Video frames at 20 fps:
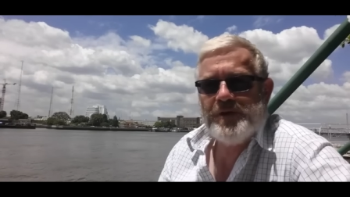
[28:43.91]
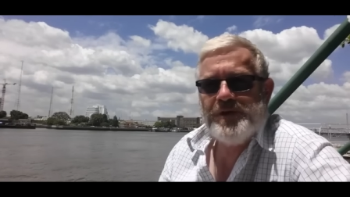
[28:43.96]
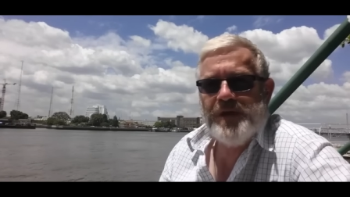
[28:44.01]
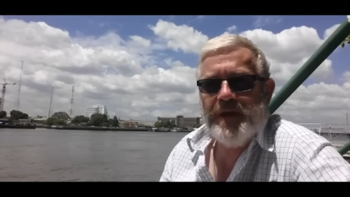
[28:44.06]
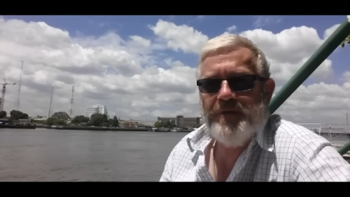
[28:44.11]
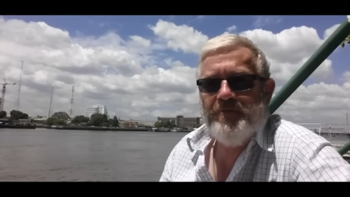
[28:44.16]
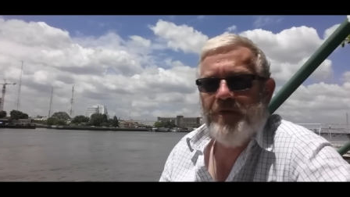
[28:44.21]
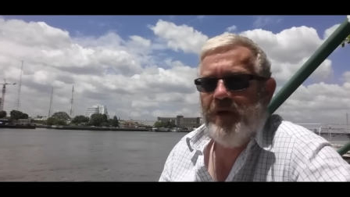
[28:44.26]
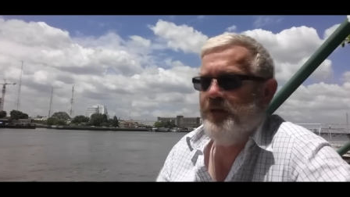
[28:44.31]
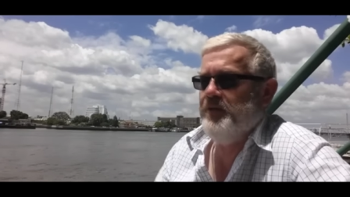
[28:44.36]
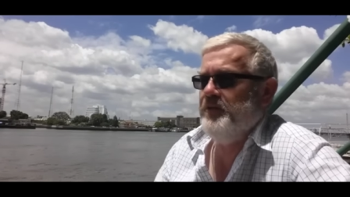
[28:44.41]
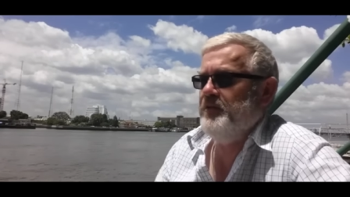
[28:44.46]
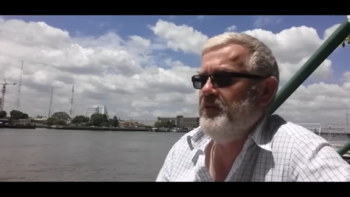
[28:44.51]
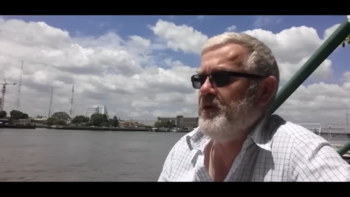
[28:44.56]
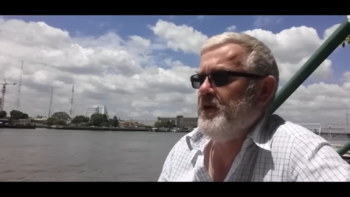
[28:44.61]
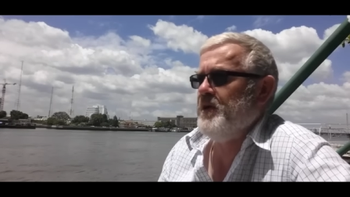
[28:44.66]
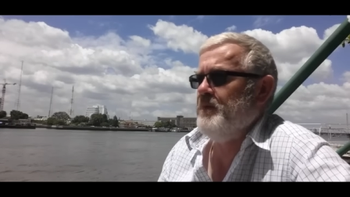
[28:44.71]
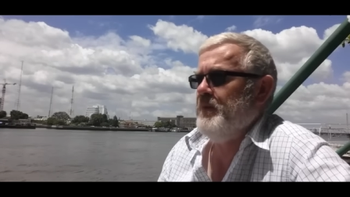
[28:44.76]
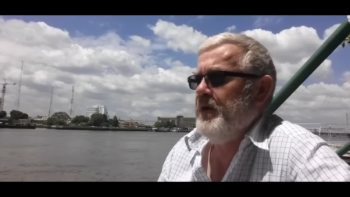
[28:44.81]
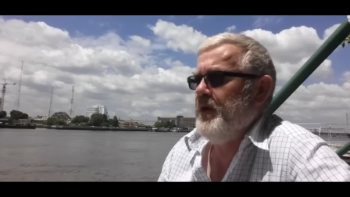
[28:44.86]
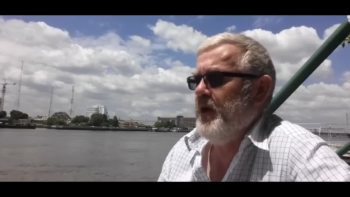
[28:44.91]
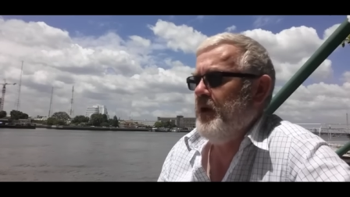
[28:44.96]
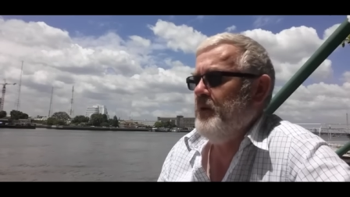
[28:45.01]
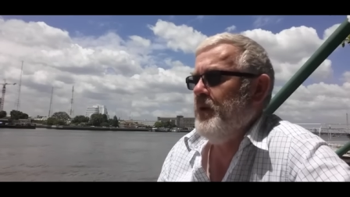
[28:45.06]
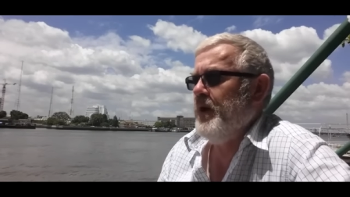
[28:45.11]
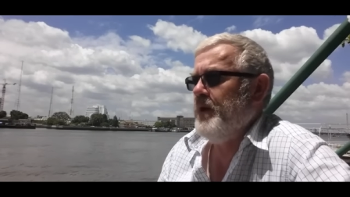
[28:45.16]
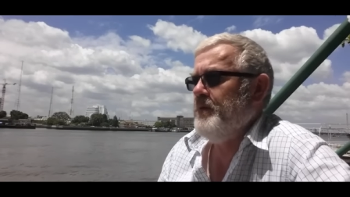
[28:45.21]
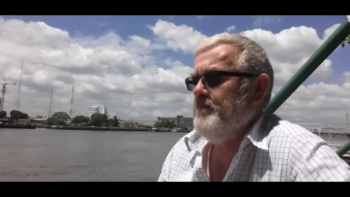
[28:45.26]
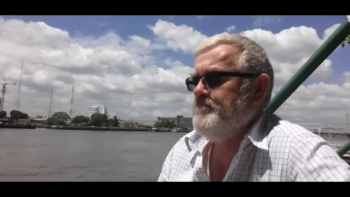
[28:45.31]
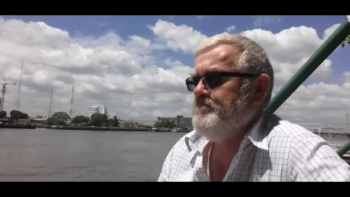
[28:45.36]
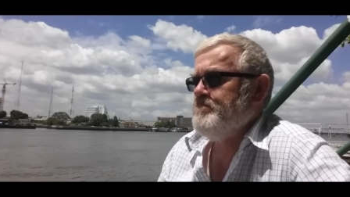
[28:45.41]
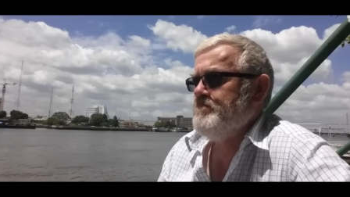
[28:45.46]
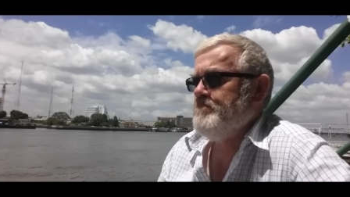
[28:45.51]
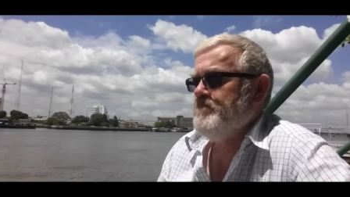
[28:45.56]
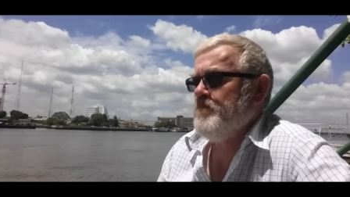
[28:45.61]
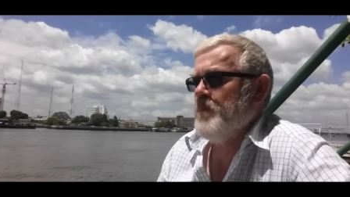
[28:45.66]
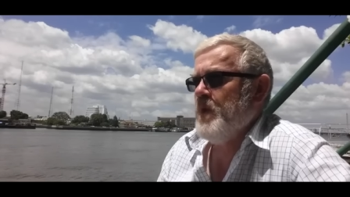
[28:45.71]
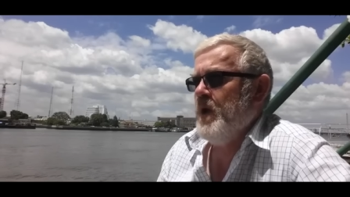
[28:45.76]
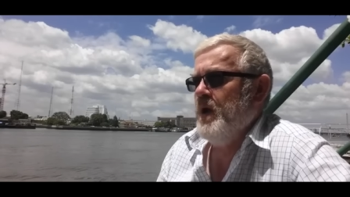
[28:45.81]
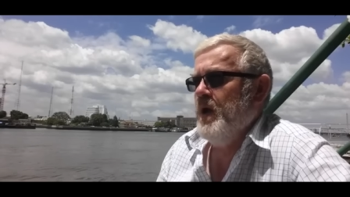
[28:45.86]
scene rather than the Camino one.
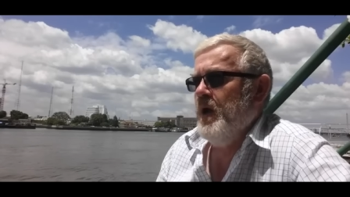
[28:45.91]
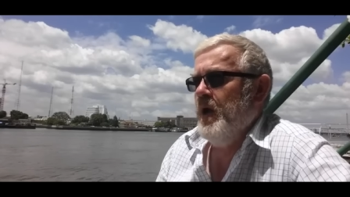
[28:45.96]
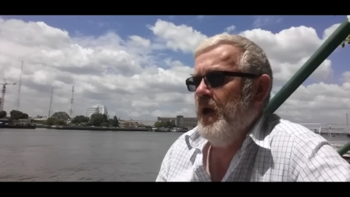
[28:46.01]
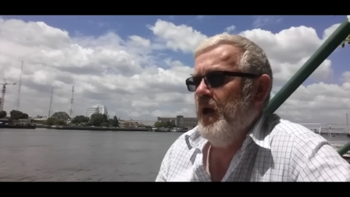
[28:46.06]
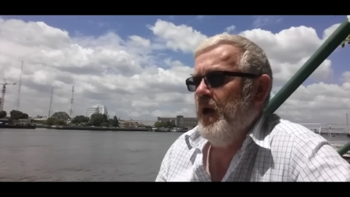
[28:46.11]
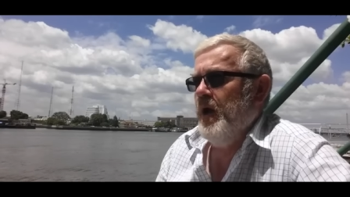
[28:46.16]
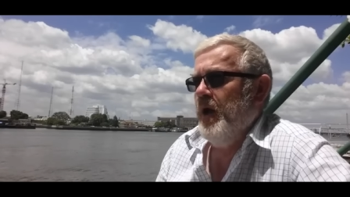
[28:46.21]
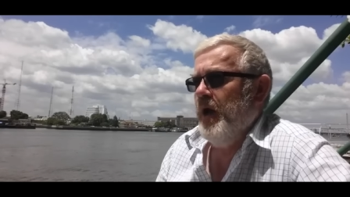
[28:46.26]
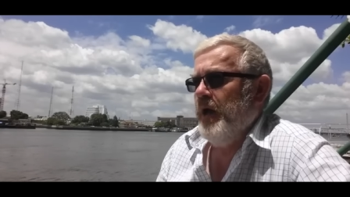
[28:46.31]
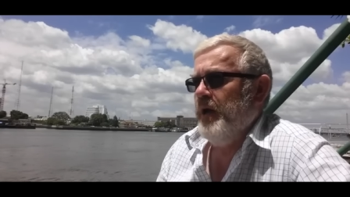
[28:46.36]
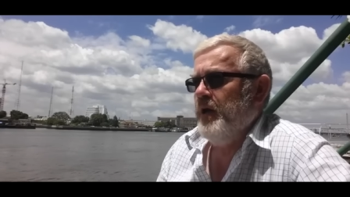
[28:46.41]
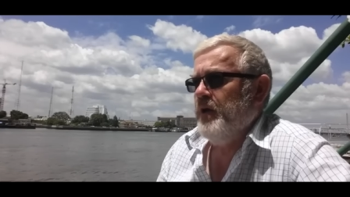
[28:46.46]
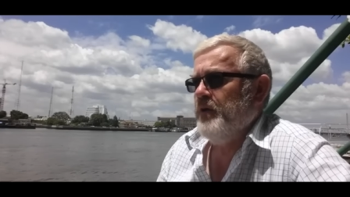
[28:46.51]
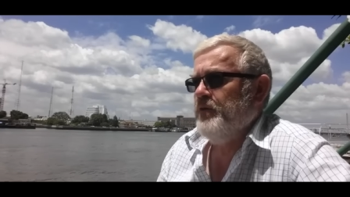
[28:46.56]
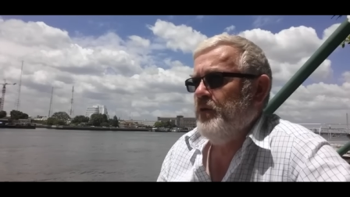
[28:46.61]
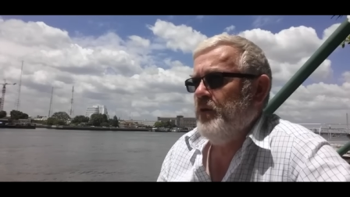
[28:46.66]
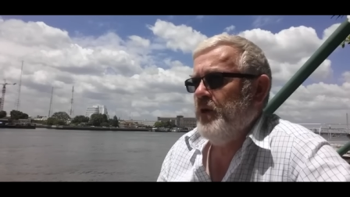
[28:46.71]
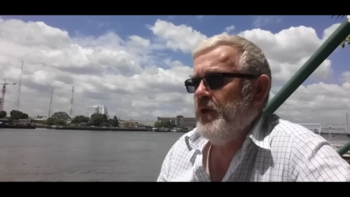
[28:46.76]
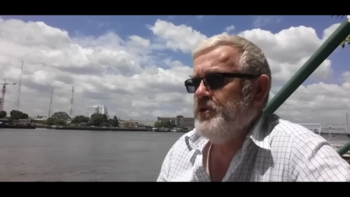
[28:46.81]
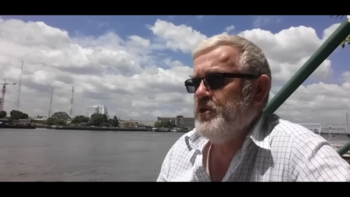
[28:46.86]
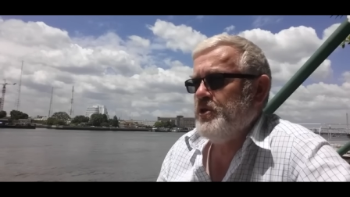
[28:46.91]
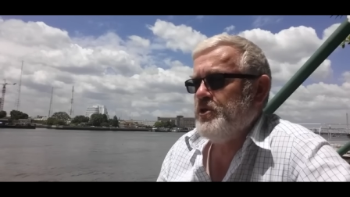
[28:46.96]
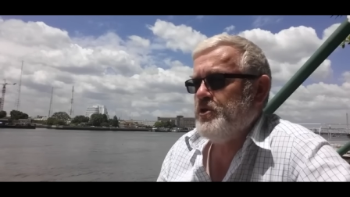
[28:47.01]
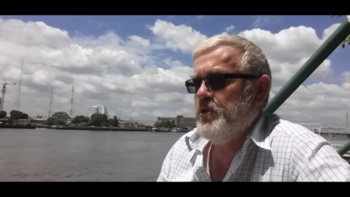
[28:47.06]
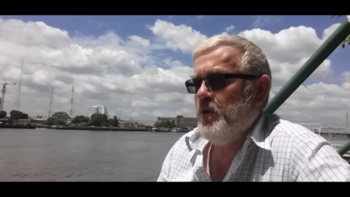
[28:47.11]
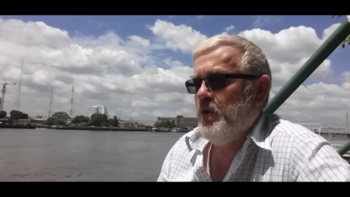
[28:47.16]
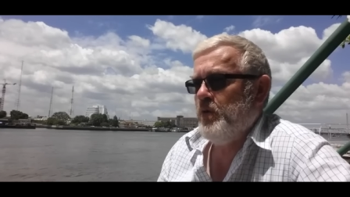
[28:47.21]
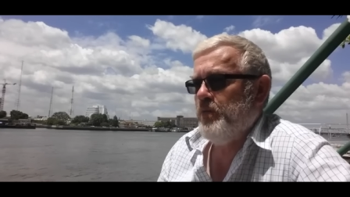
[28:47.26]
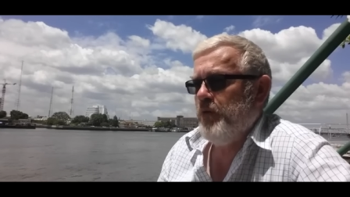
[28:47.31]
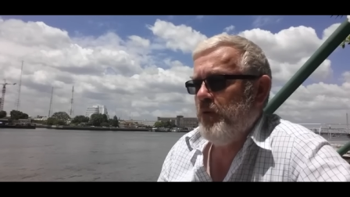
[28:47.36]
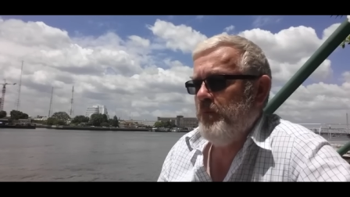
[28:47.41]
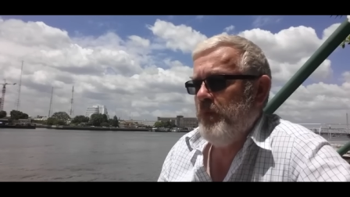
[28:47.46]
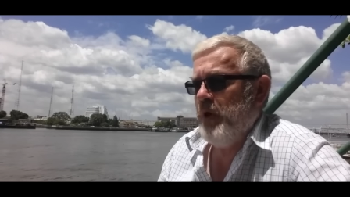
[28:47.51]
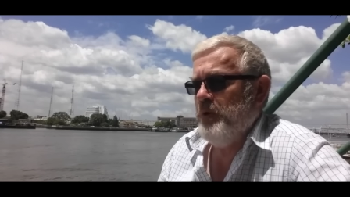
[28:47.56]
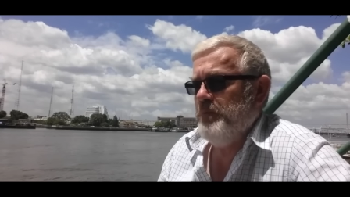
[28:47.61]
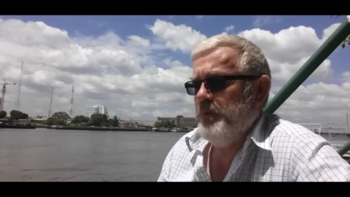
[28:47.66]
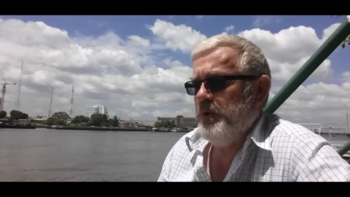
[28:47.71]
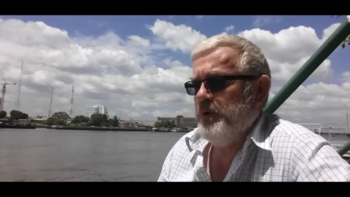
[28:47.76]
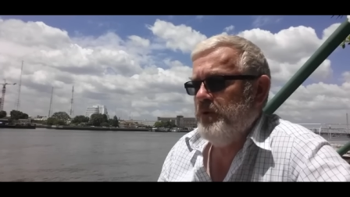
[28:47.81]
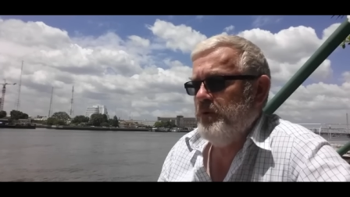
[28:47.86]
And I thought I'd just talk for a
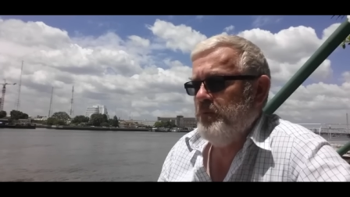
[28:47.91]
moment